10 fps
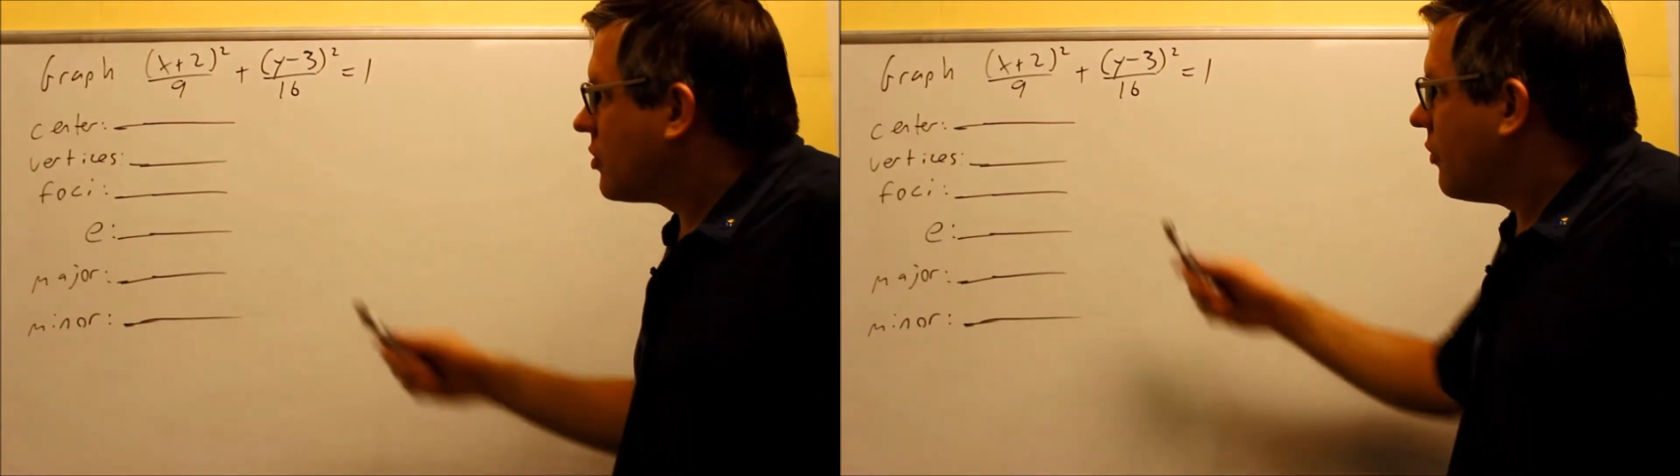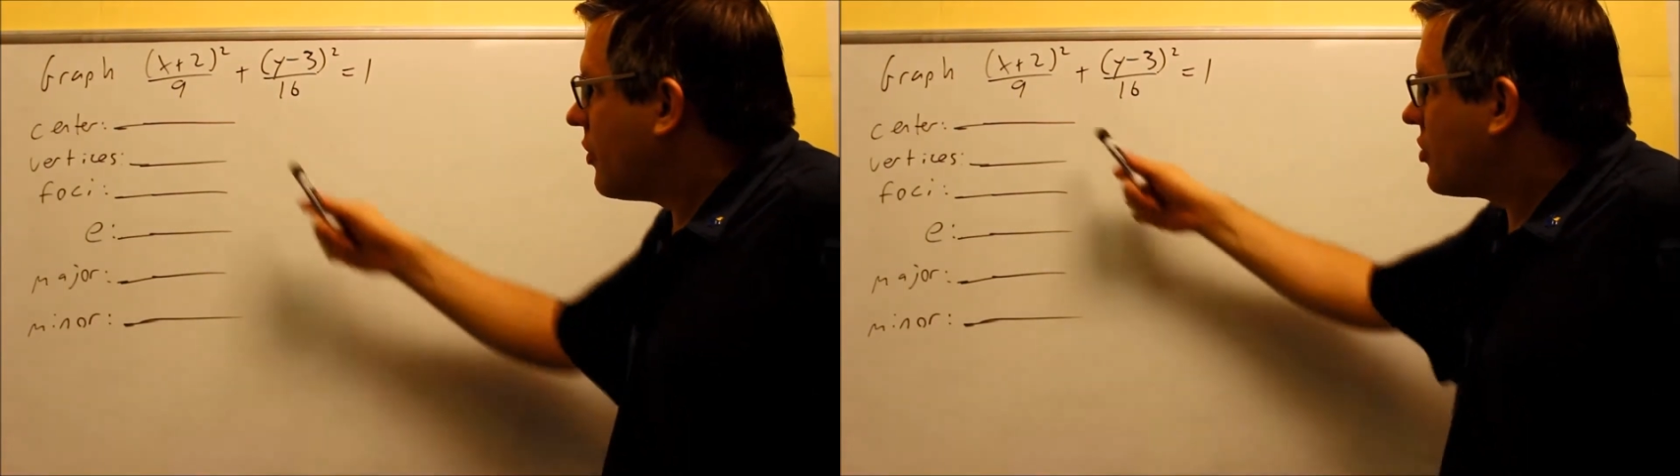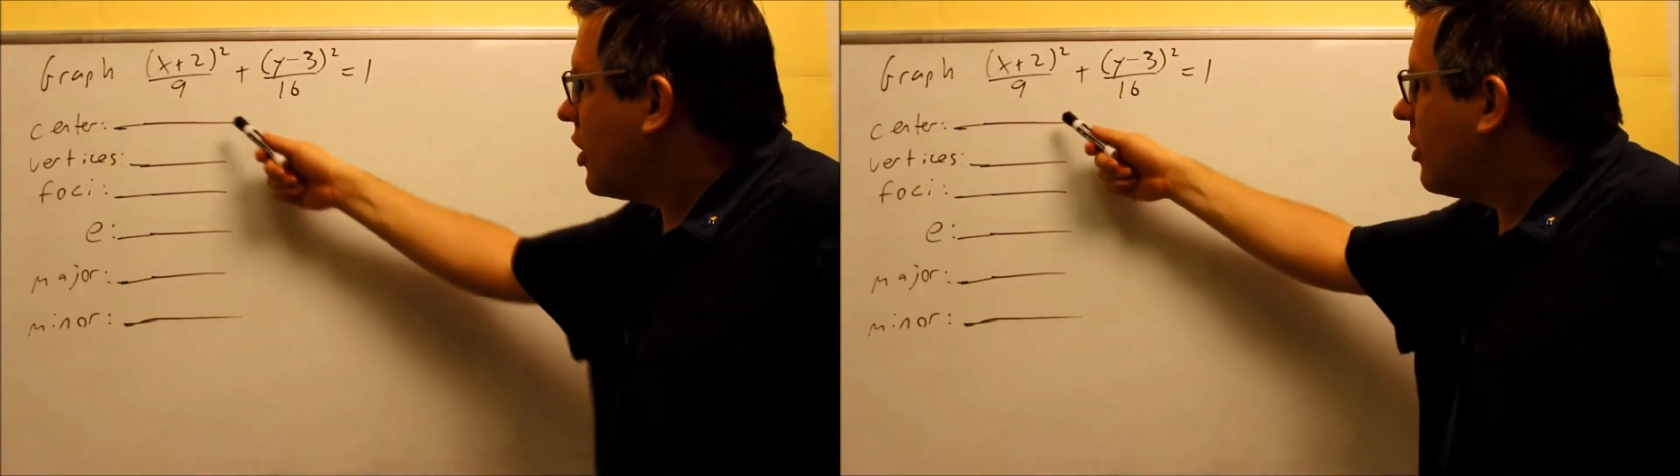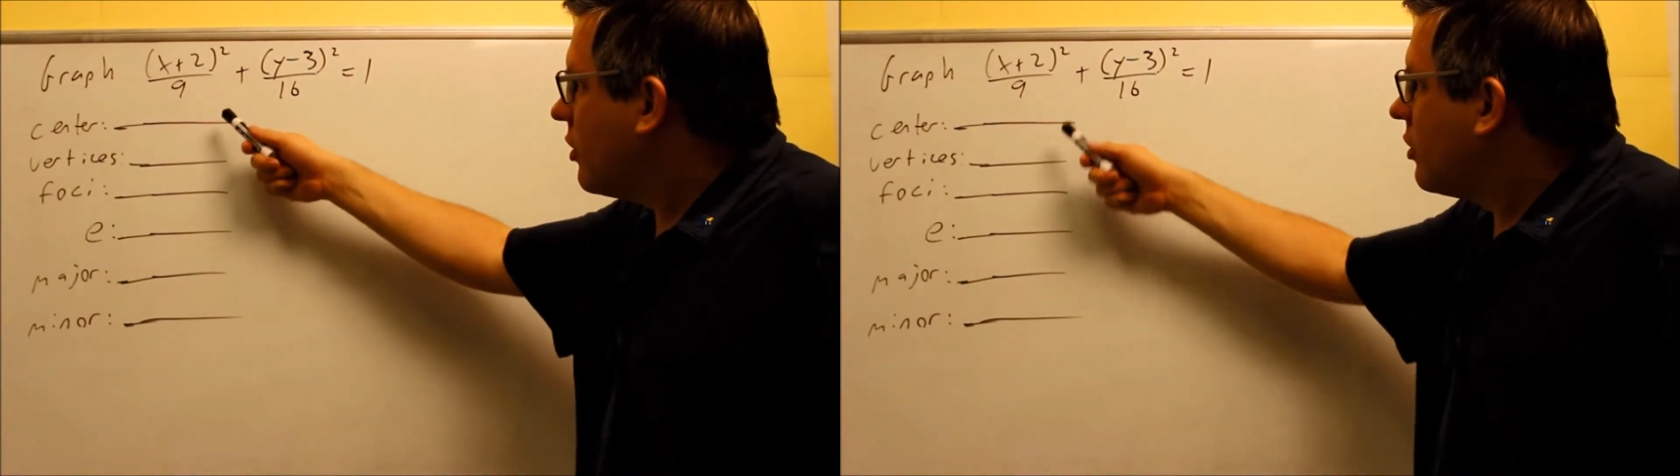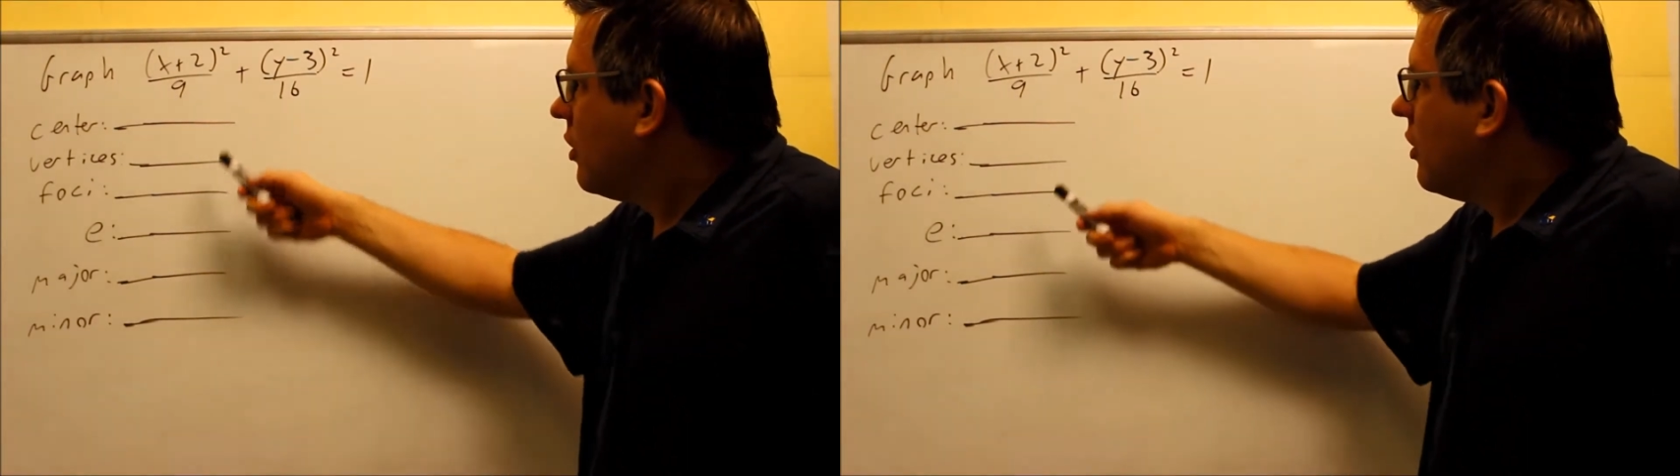So the
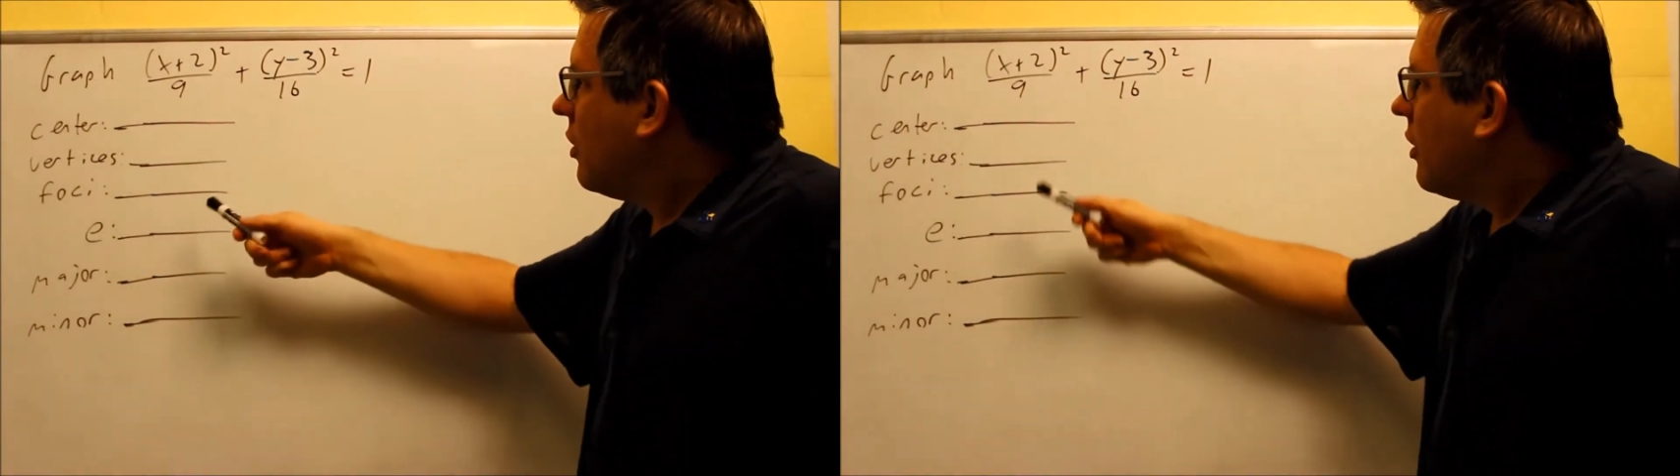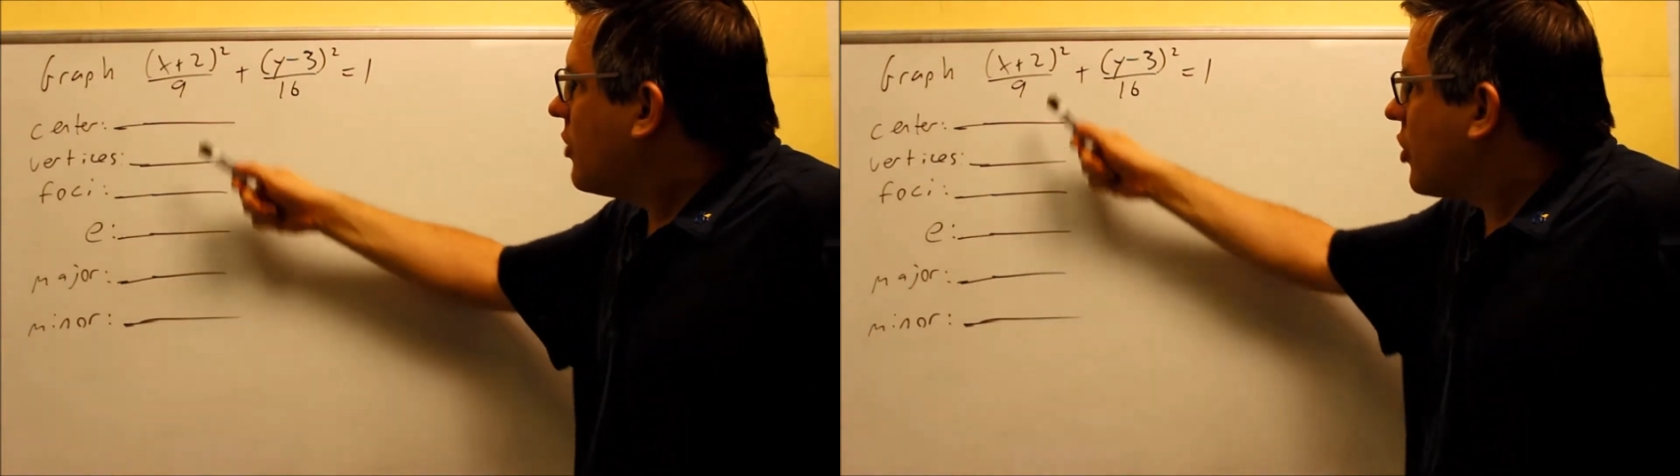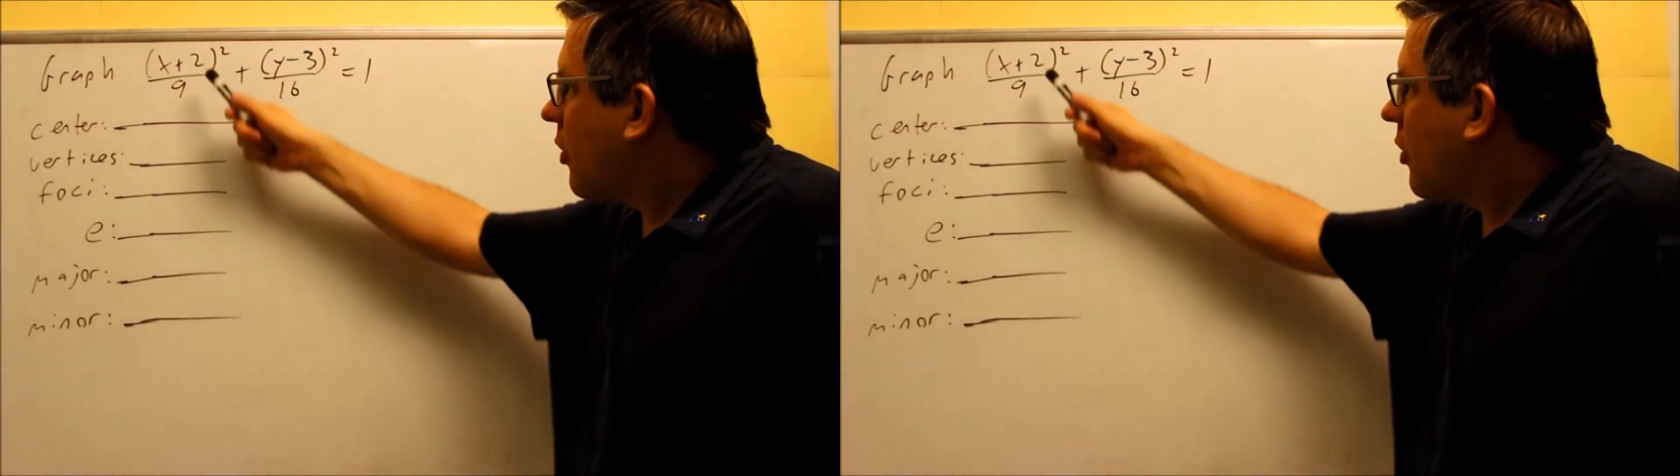center is